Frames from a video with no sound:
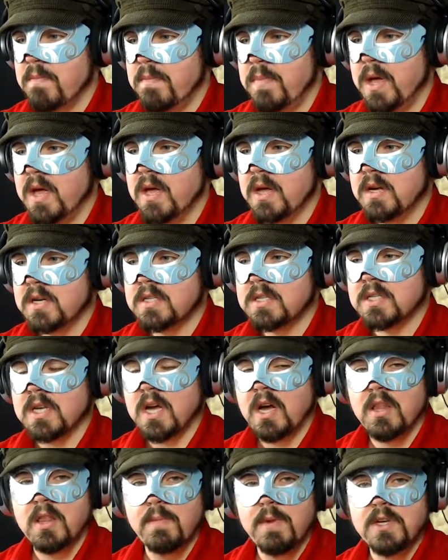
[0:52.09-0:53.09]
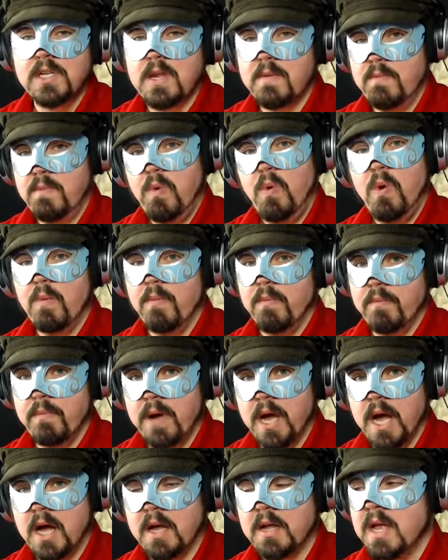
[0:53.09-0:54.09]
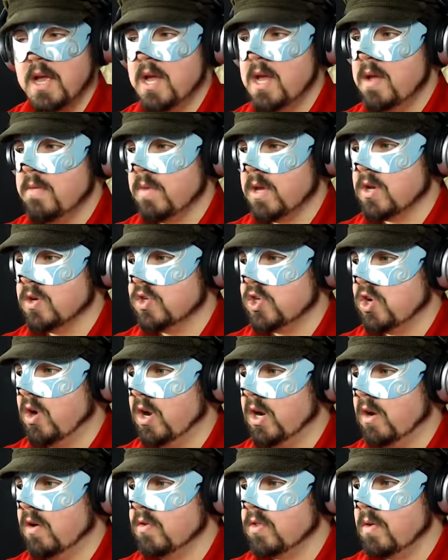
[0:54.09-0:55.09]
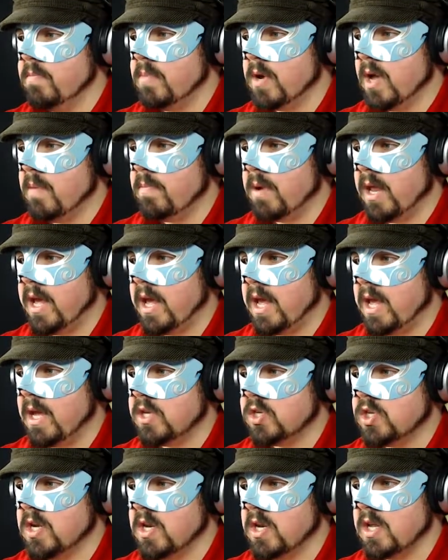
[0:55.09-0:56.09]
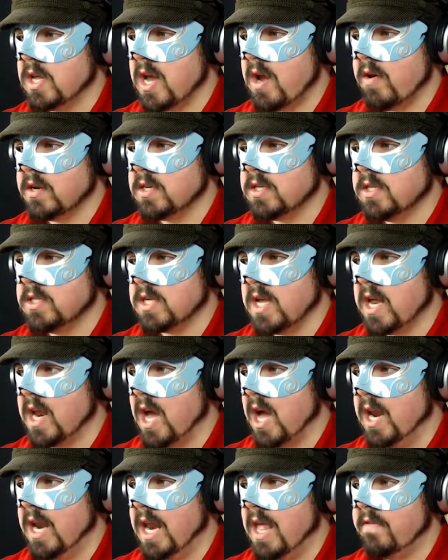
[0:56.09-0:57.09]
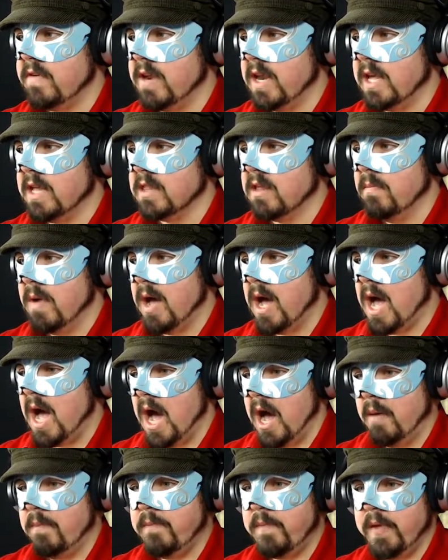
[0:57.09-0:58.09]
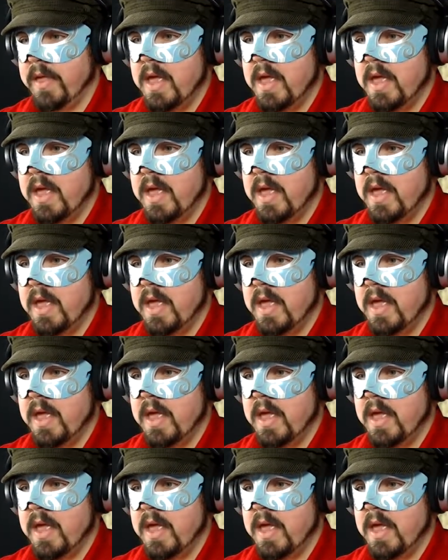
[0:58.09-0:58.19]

Perks are the most important part, because you unlock them by playing certain characters and leveling them up,